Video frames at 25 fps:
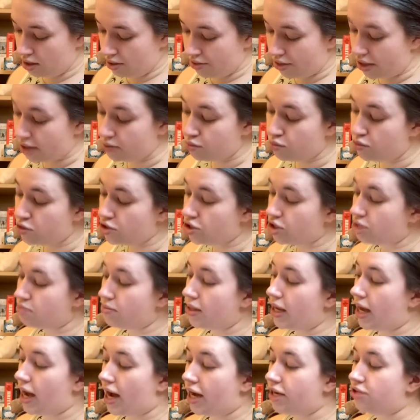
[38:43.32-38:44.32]
This was just
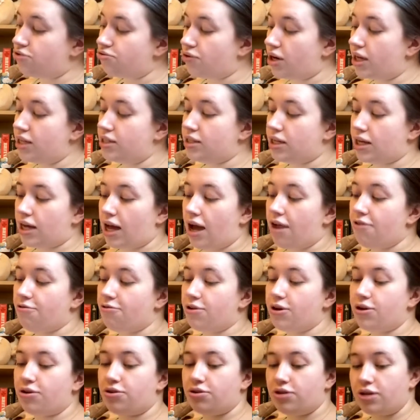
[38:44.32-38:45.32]
me handwriting
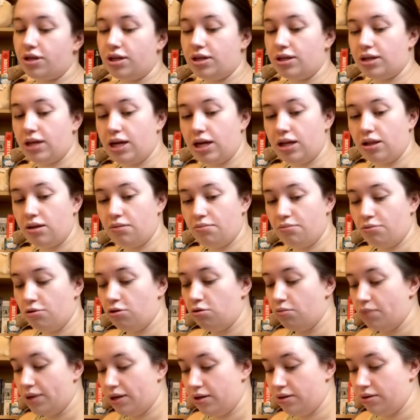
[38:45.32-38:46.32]
every Cornelia and Caleb
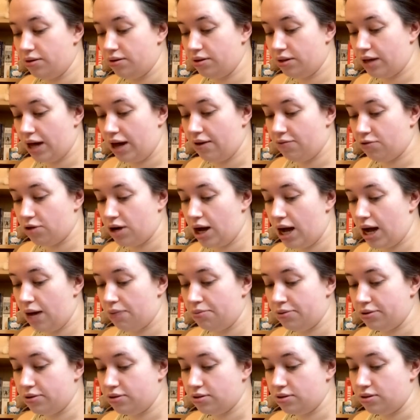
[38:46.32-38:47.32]
moment that ever
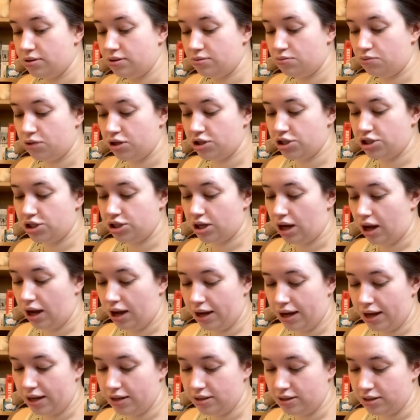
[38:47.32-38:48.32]
happened, which
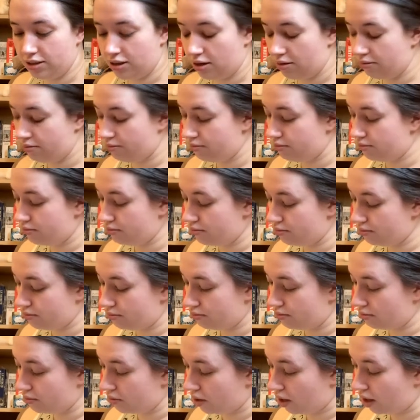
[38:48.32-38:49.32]
I ended up...
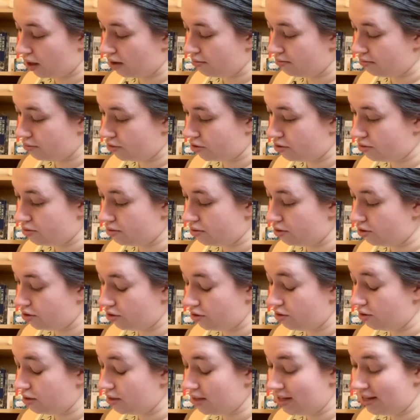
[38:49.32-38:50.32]
I'm
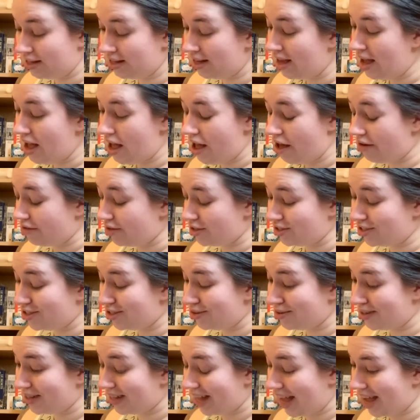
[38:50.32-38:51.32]
having to
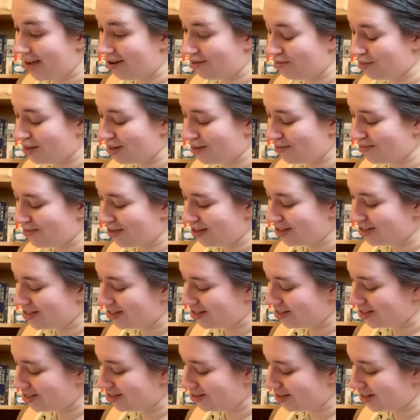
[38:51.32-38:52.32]
do again on my
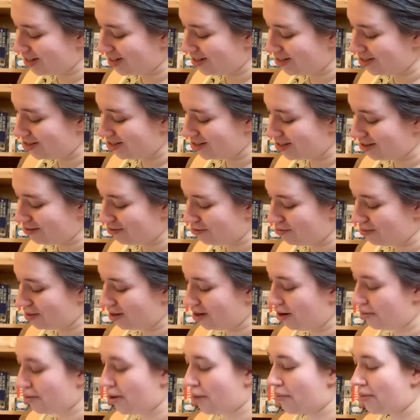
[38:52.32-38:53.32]
computer so I can use it for my
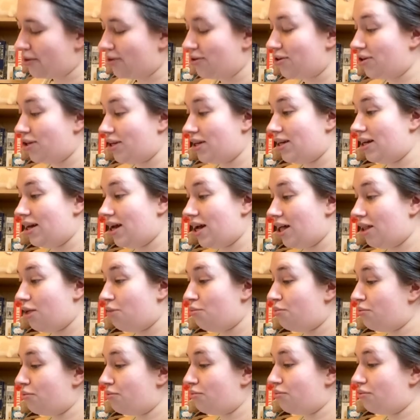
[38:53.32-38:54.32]
upcoming Cornelia and
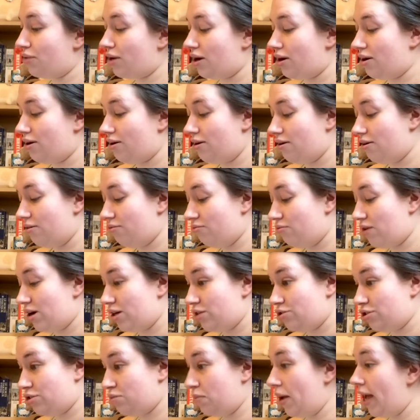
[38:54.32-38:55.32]
Caleb
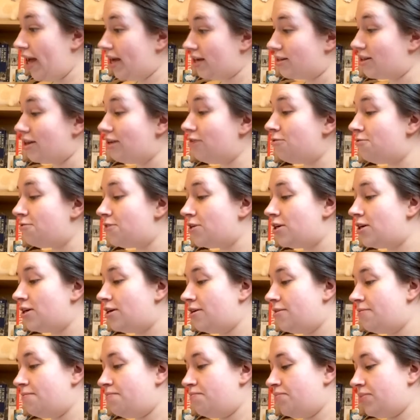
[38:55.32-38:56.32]
retrospective.
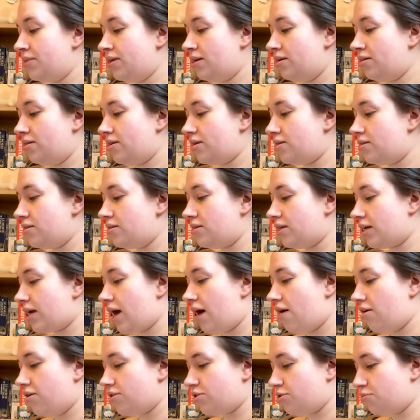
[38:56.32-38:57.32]
This is a
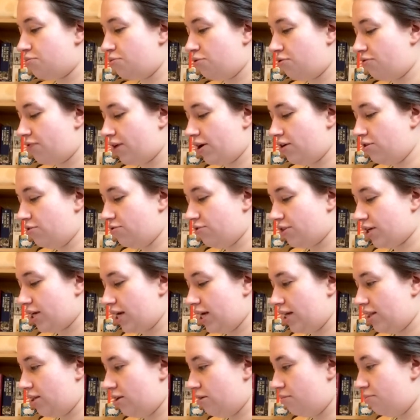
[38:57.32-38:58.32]
character profile for
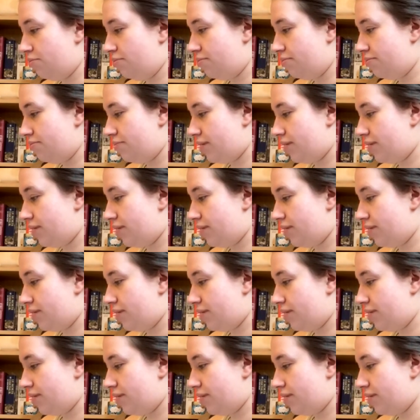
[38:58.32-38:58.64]
Caleb.